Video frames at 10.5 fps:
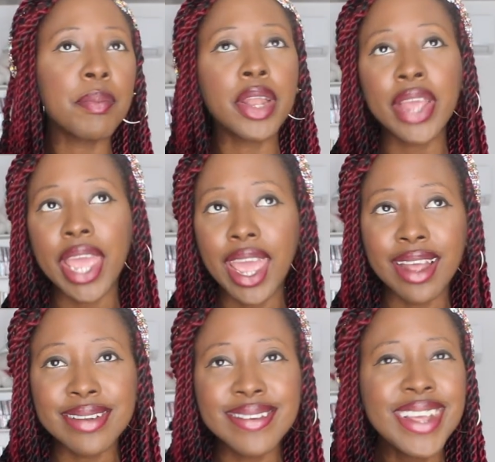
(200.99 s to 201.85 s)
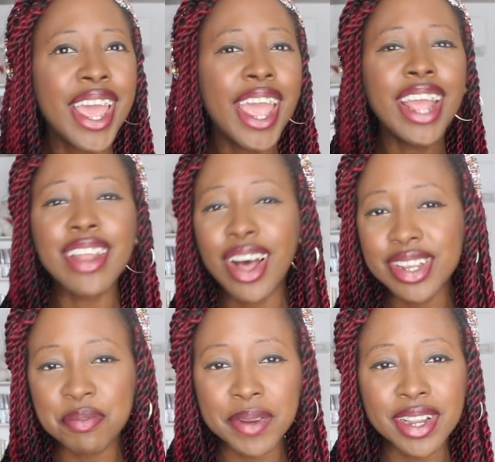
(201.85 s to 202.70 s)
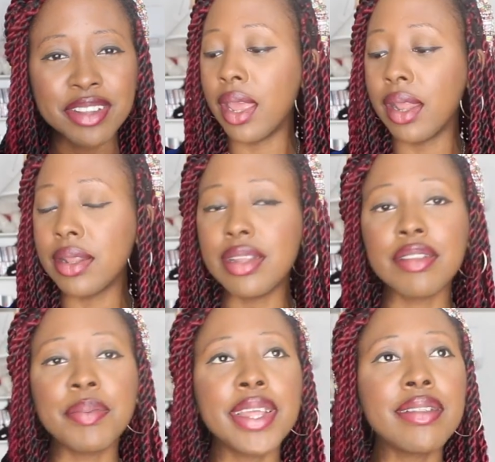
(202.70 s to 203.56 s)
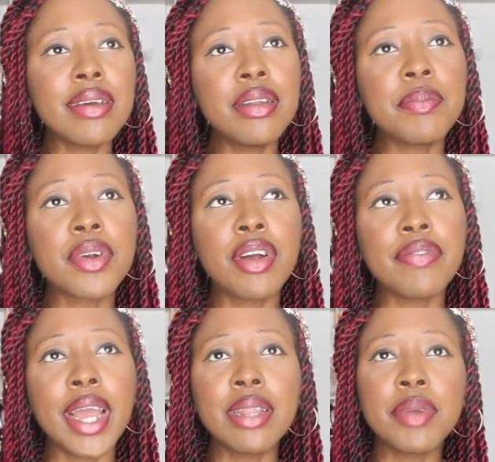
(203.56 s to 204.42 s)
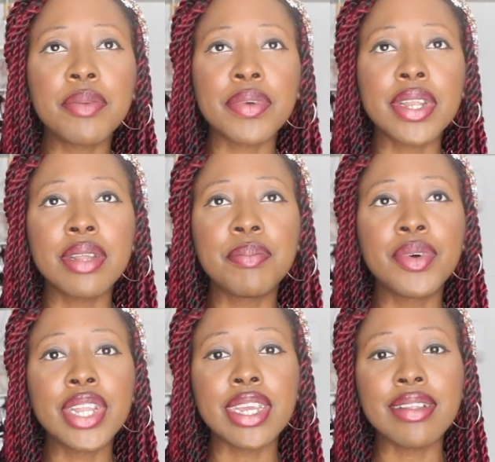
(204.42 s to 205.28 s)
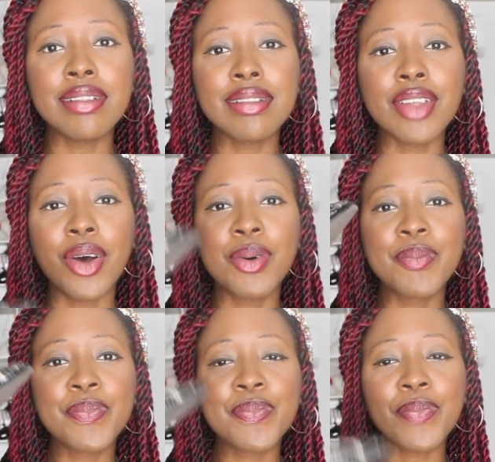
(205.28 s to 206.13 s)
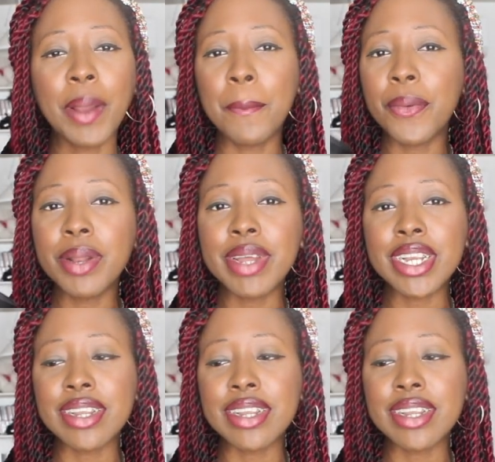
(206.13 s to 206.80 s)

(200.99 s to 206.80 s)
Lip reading: But again, it all depends. And it's my second pair of animal printed booties, so pretty much